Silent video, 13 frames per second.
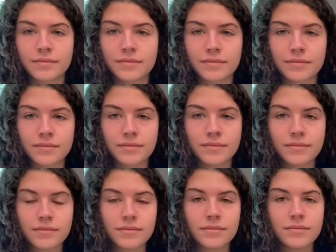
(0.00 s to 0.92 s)

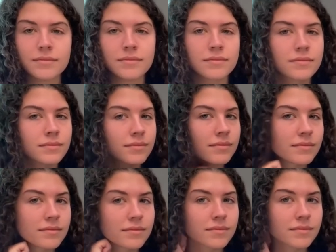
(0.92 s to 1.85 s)

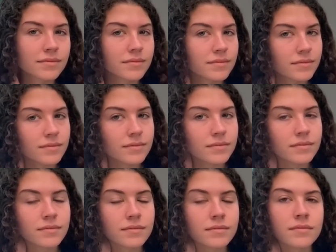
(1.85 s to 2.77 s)

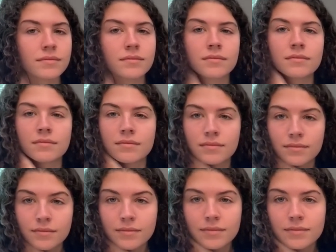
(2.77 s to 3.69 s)

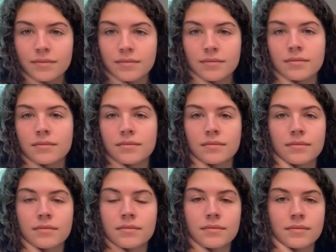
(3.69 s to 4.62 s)

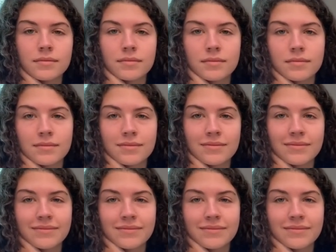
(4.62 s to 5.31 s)
This person isn't speaking.